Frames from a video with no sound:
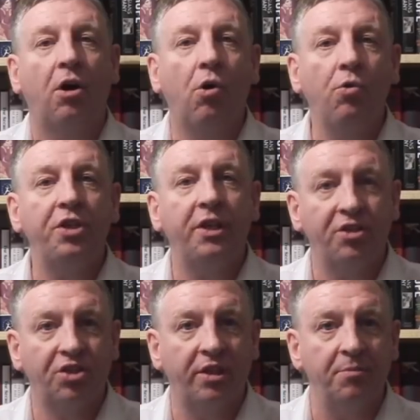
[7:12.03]
Odeon
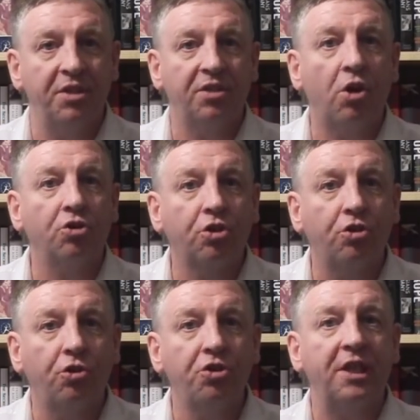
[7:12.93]
Cinemas, Oscar
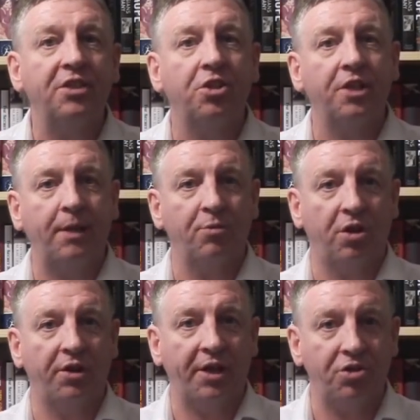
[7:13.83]
Deutsch entertains
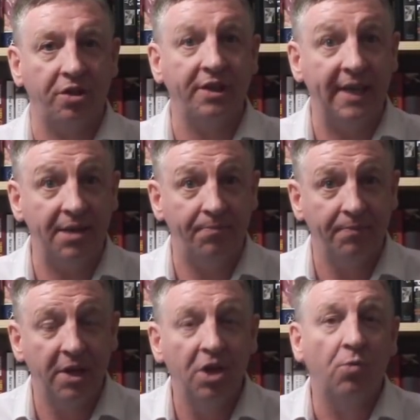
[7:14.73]
our nation, yeah?
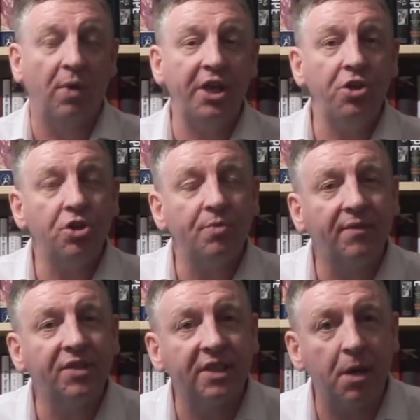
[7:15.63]
Well, he used to
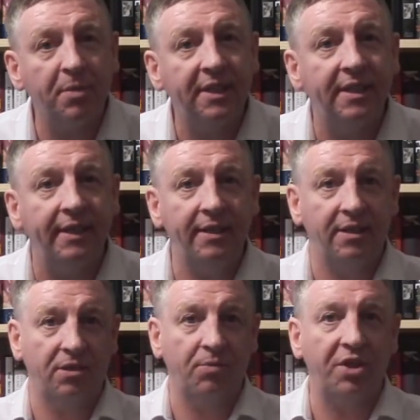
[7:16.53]
have Sabbath
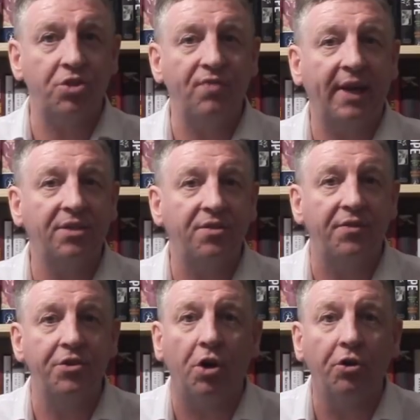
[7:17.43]
dinners with his
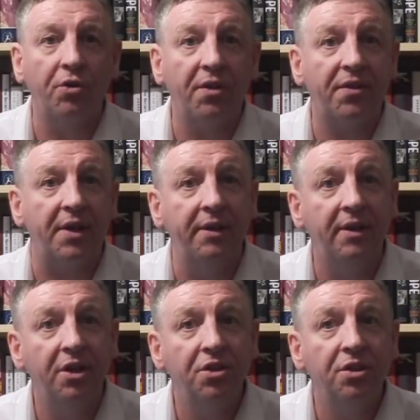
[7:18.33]
relative, none other than
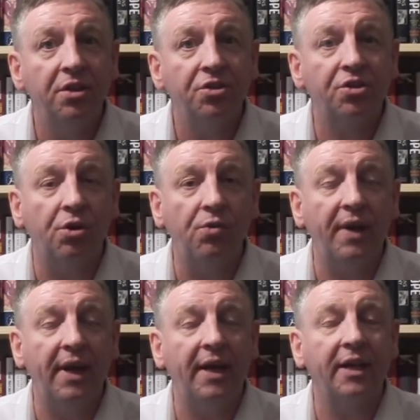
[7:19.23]

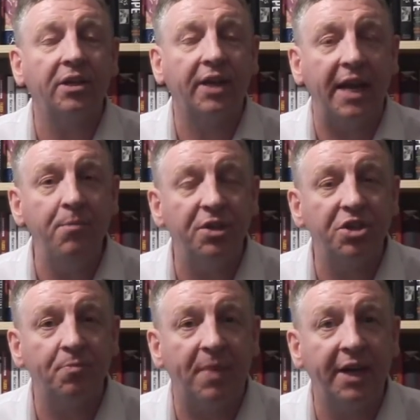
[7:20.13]

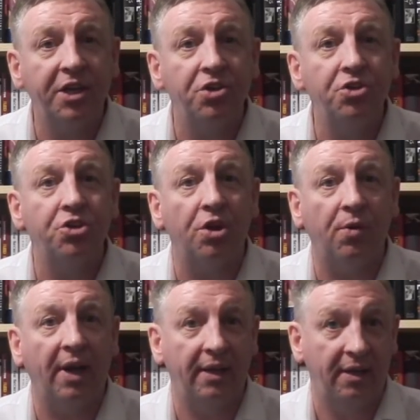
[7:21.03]
Cambridge spy
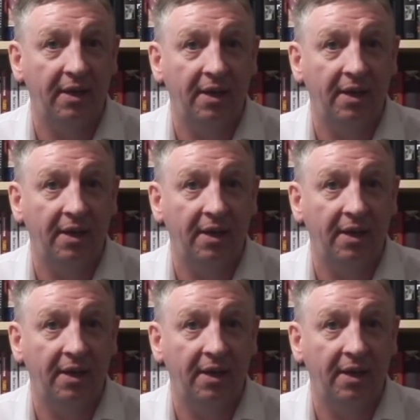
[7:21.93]
controller